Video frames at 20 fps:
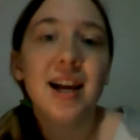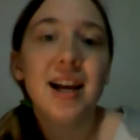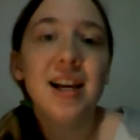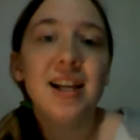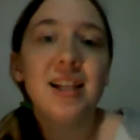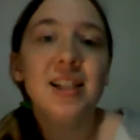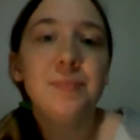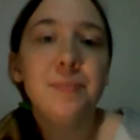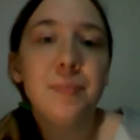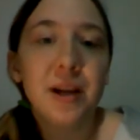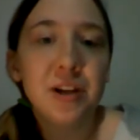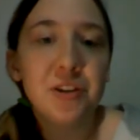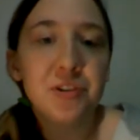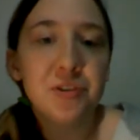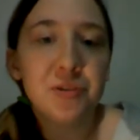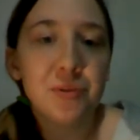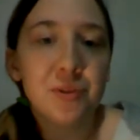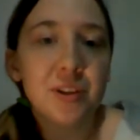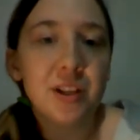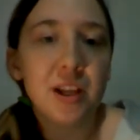is make
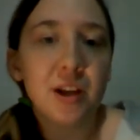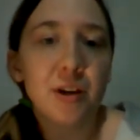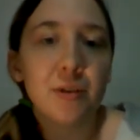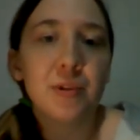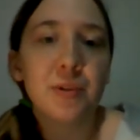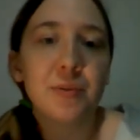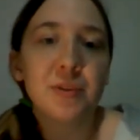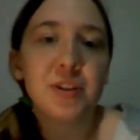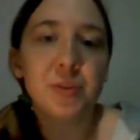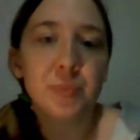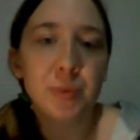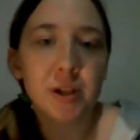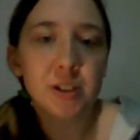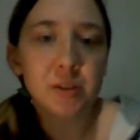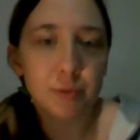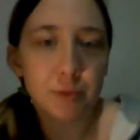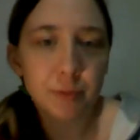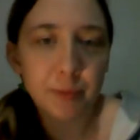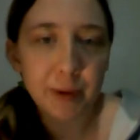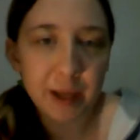sure that you're with
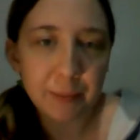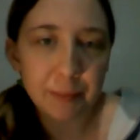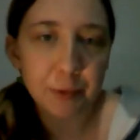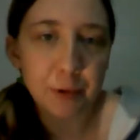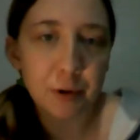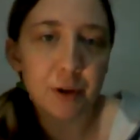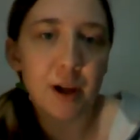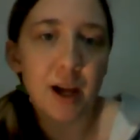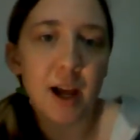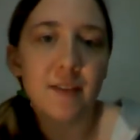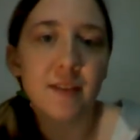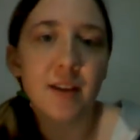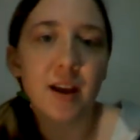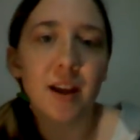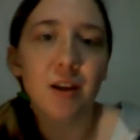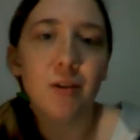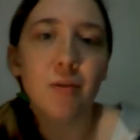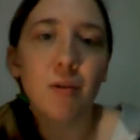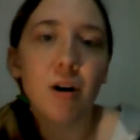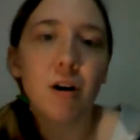responsible people and
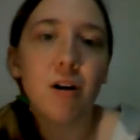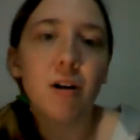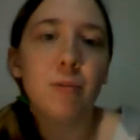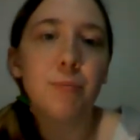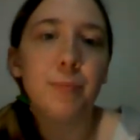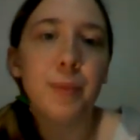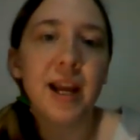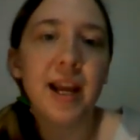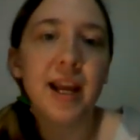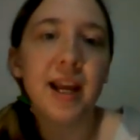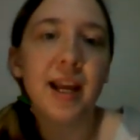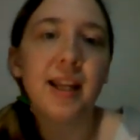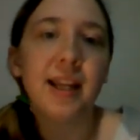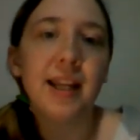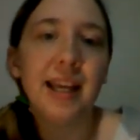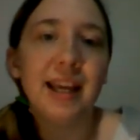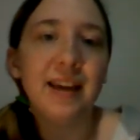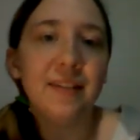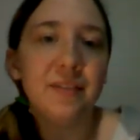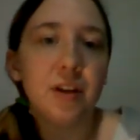that you all pay
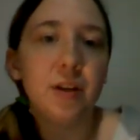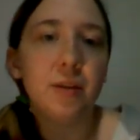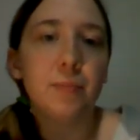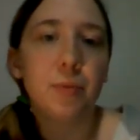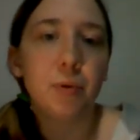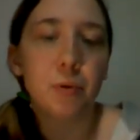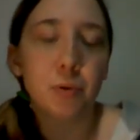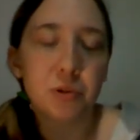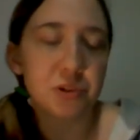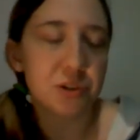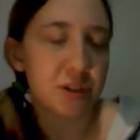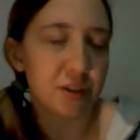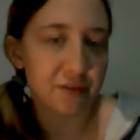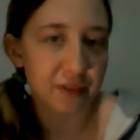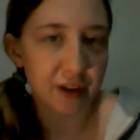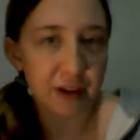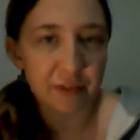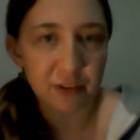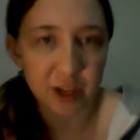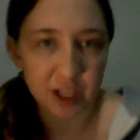an even portion
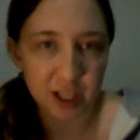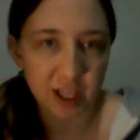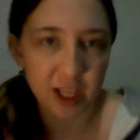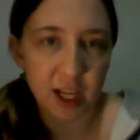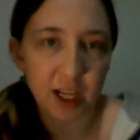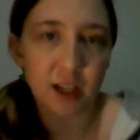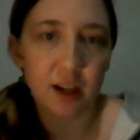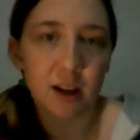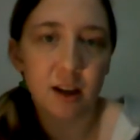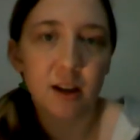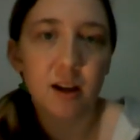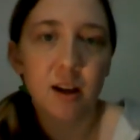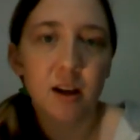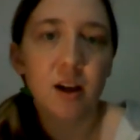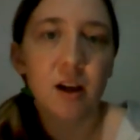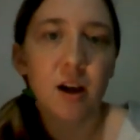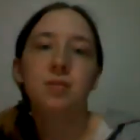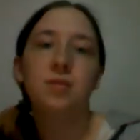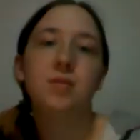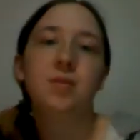of everything.
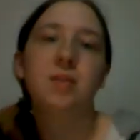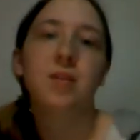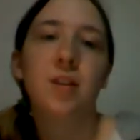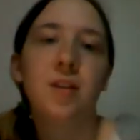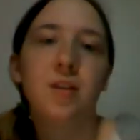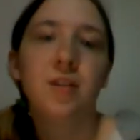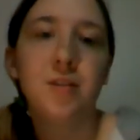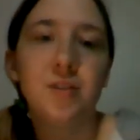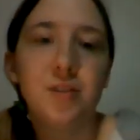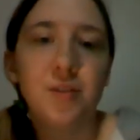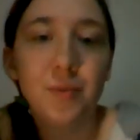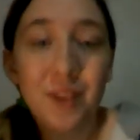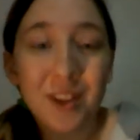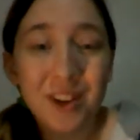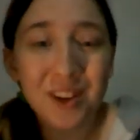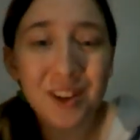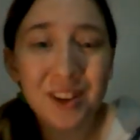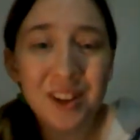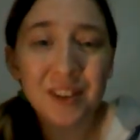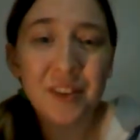So
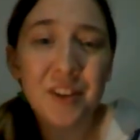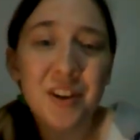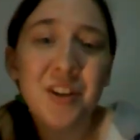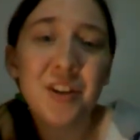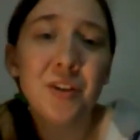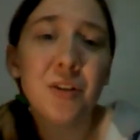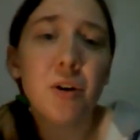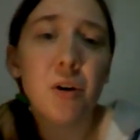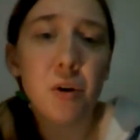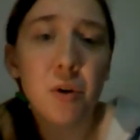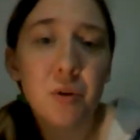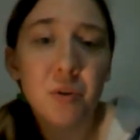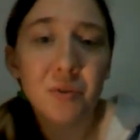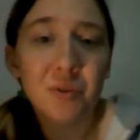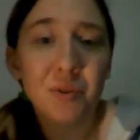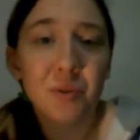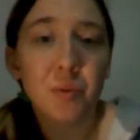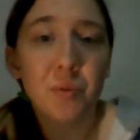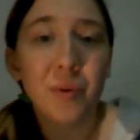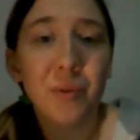whether you live on your
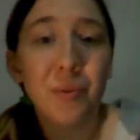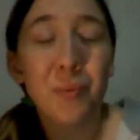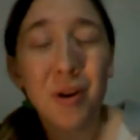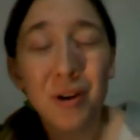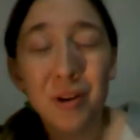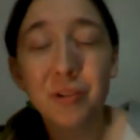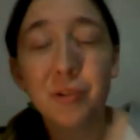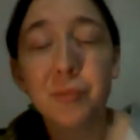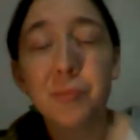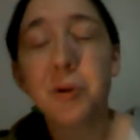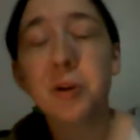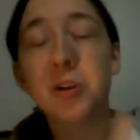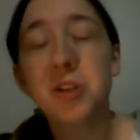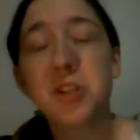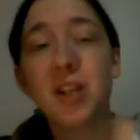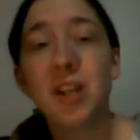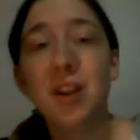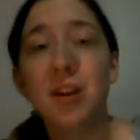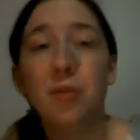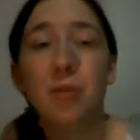own, with one other
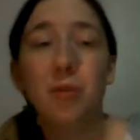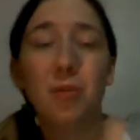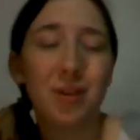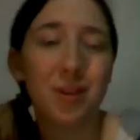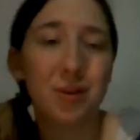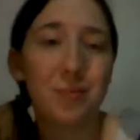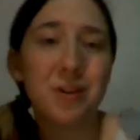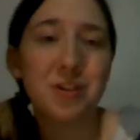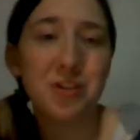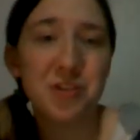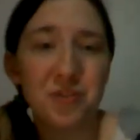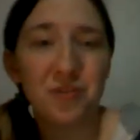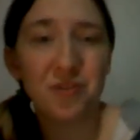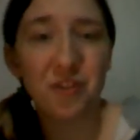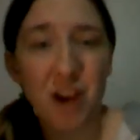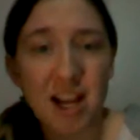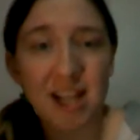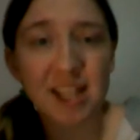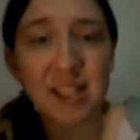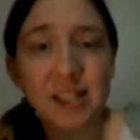person, or with a bunch of
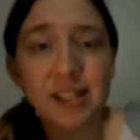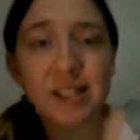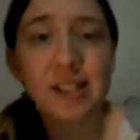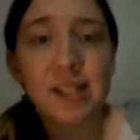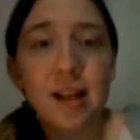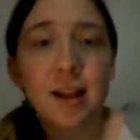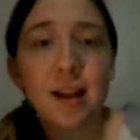friends,